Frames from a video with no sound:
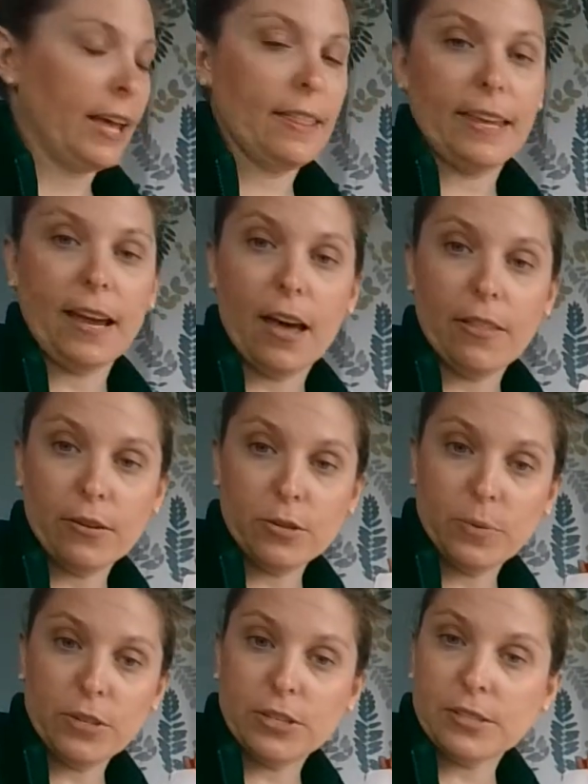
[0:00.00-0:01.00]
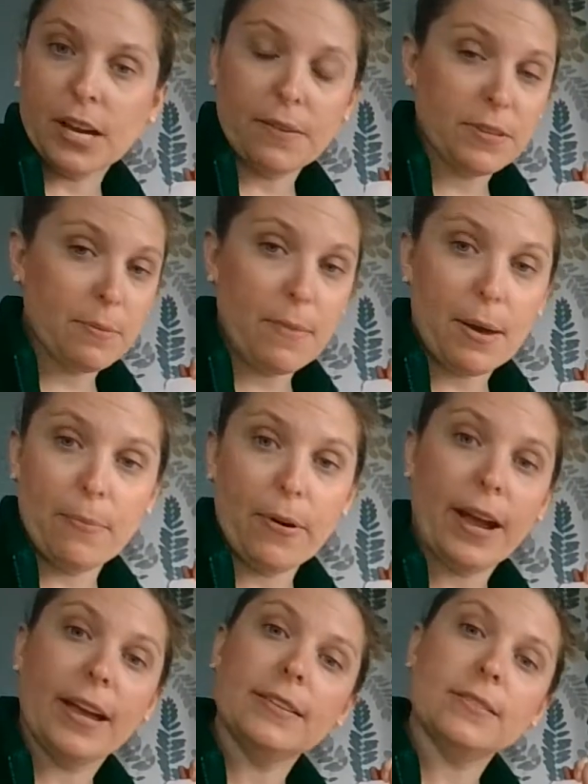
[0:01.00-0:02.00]
Okay, the others we just have to
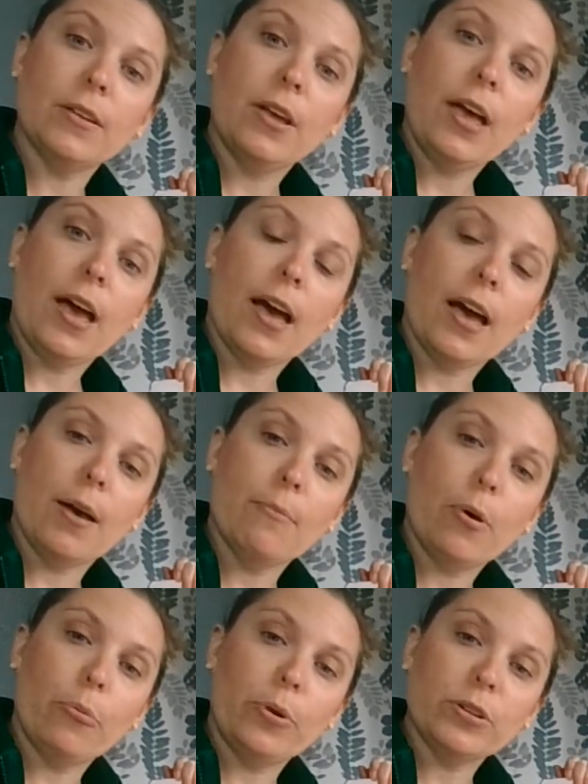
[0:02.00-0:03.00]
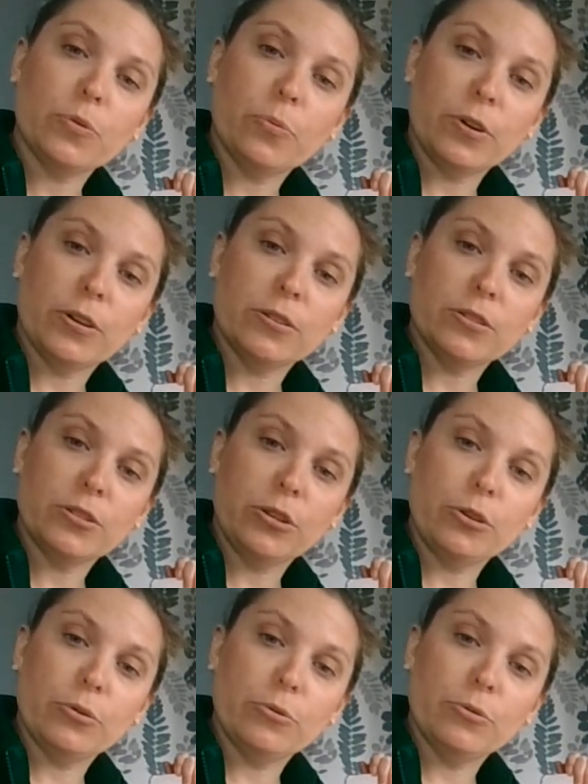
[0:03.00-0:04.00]
memorize which words
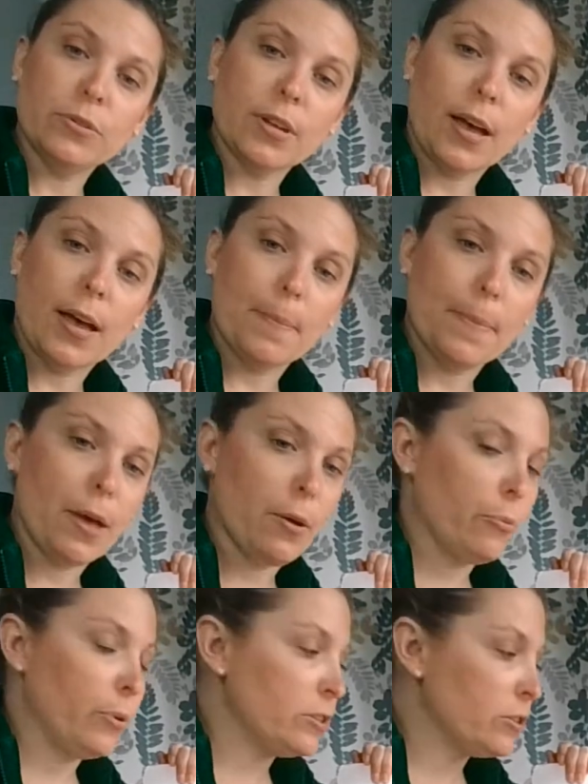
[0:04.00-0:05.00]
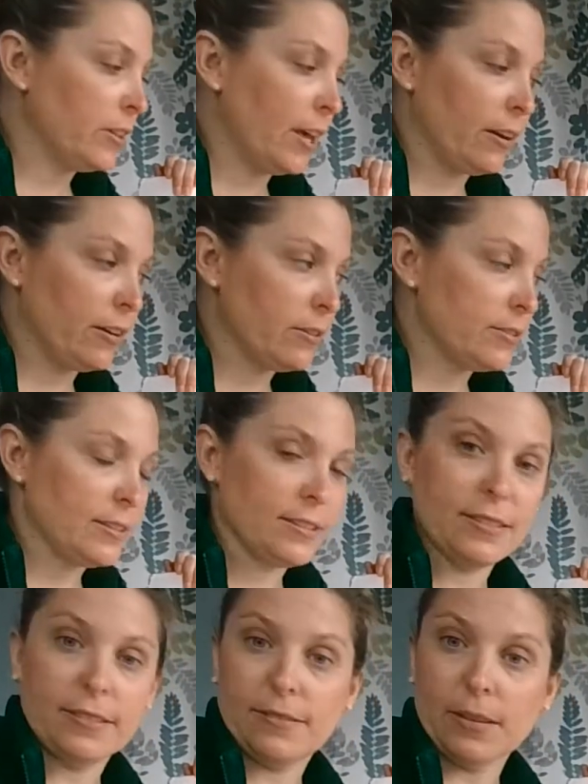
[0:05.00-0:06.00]
use which letters.
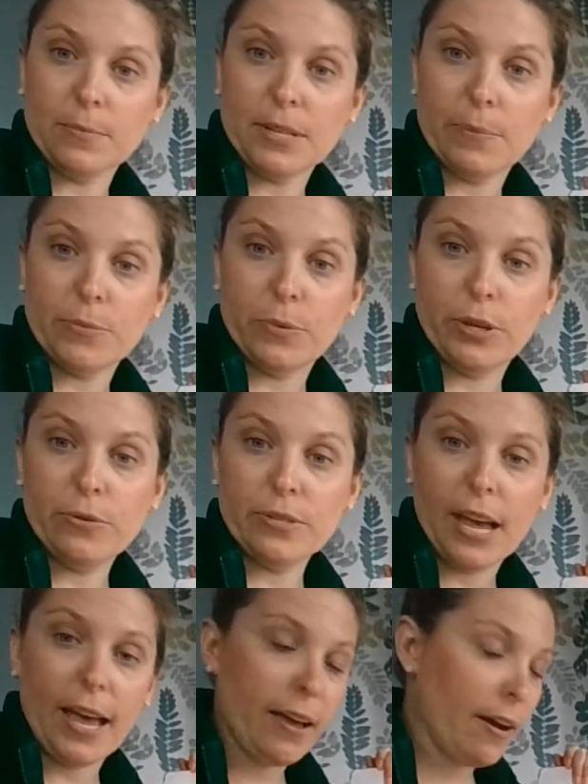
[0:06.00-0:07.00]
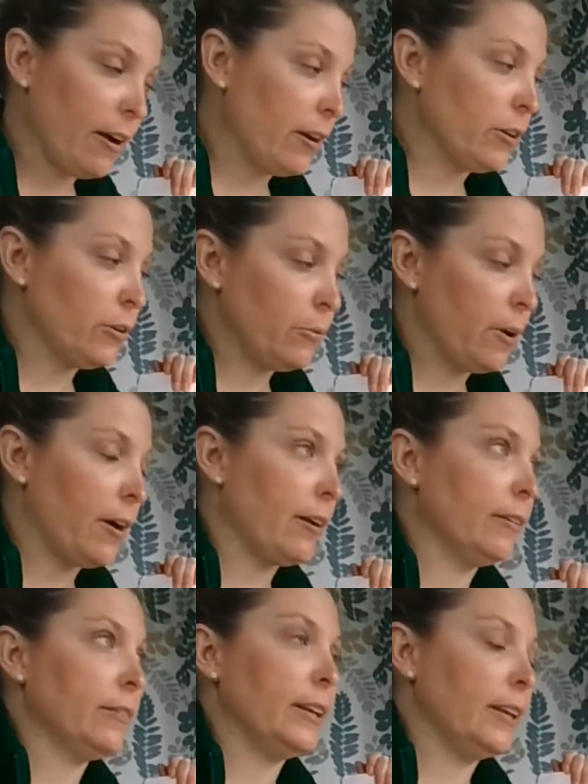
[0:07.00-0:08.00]
Sometimes we use I-R,
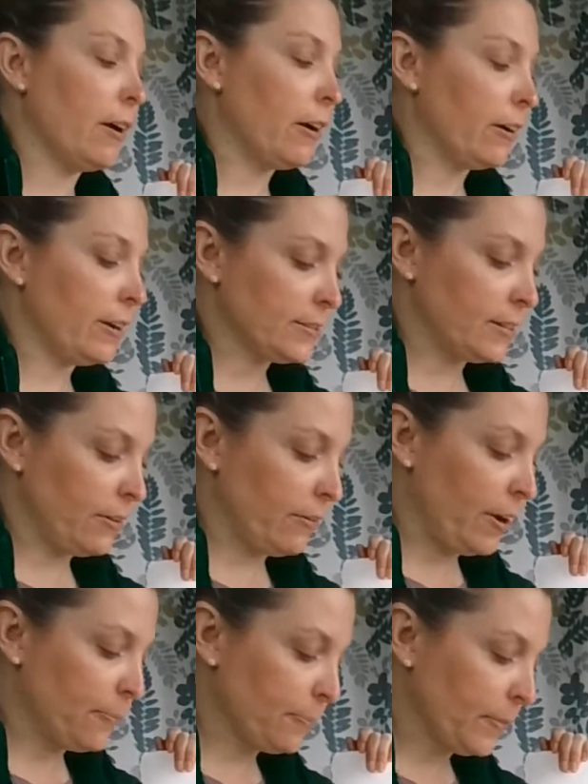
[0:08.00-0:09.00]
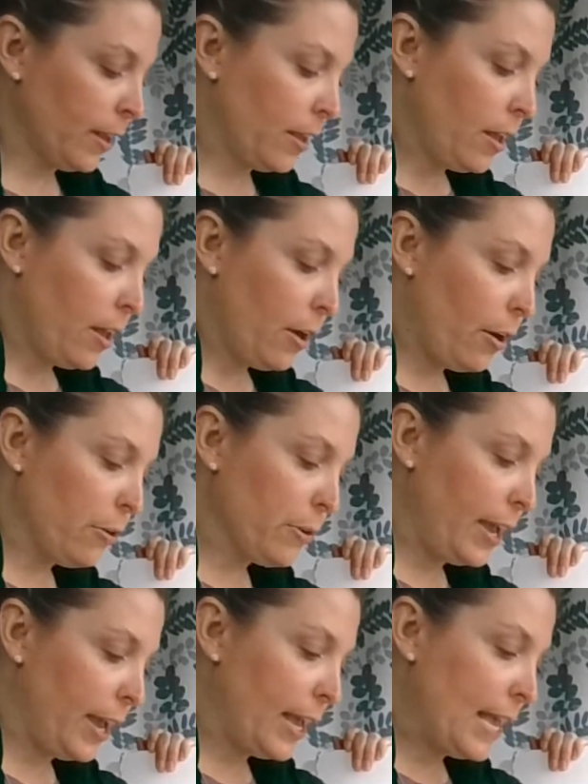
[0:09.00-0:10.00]
U-R, E-R, etc.
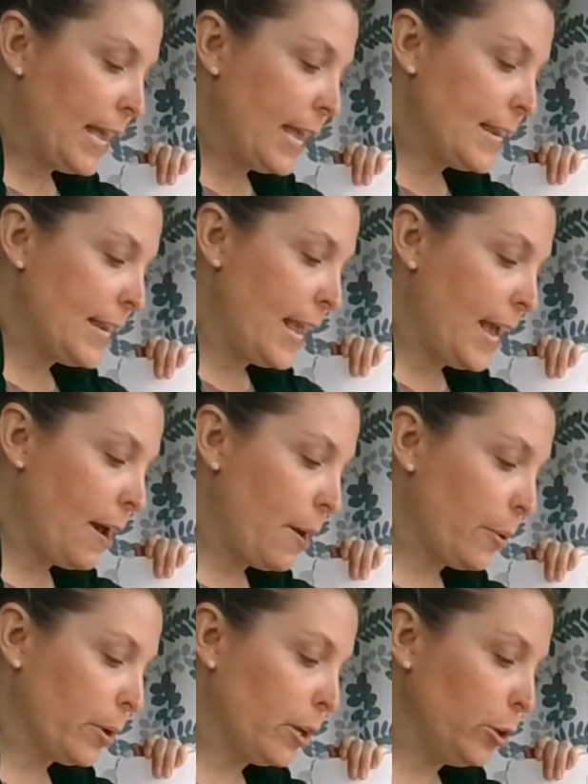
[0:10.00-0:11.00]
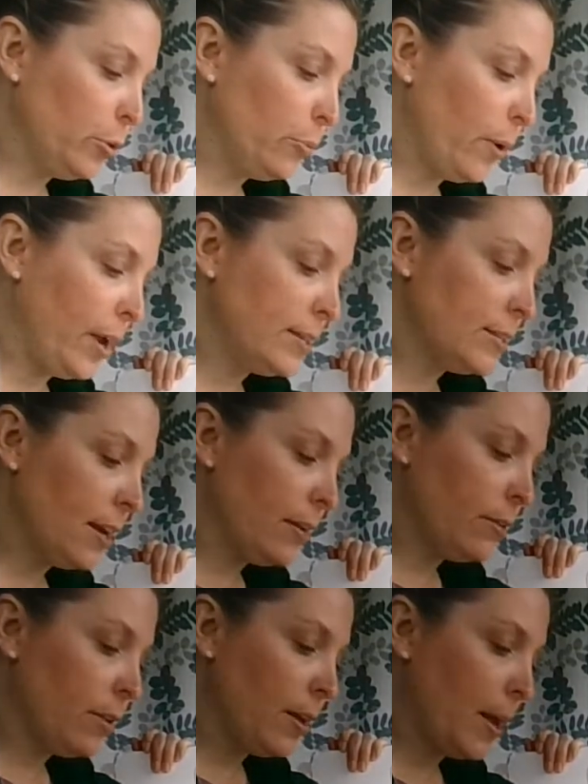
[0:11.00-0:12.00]
Okay, now can you write
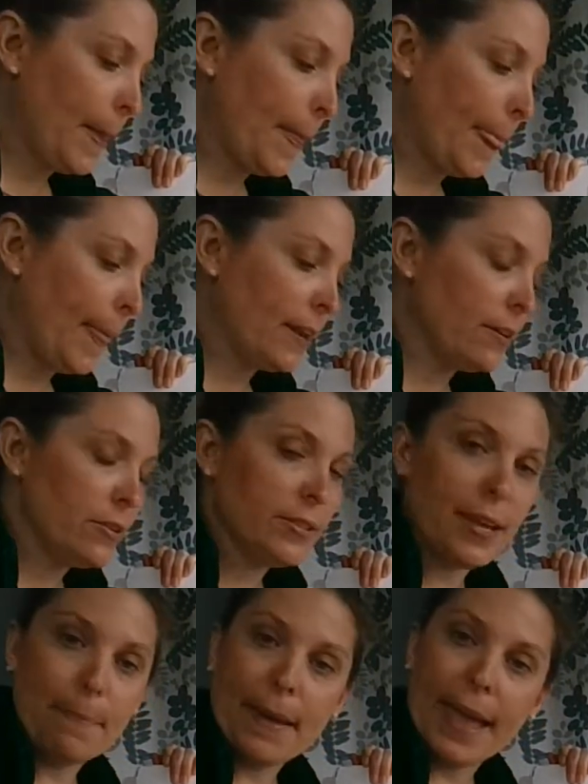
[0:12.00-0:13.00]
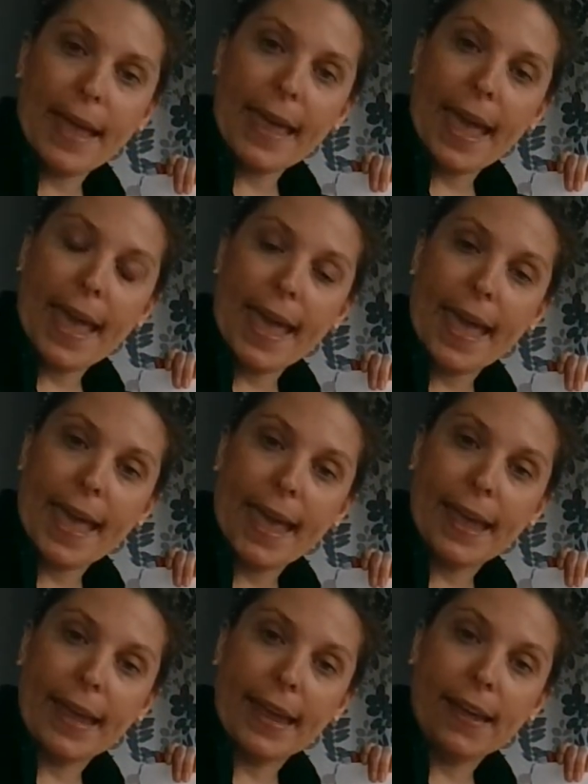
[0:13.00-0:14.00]
down the letters that make
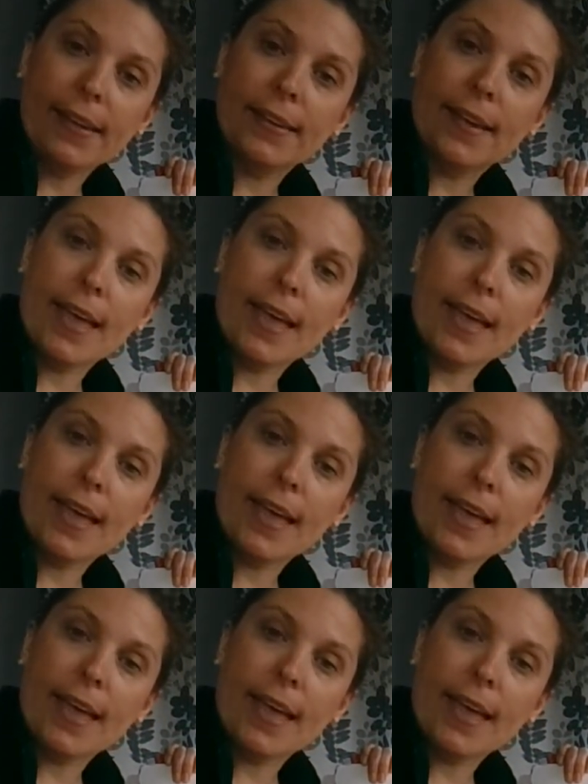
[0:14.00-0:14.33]
A?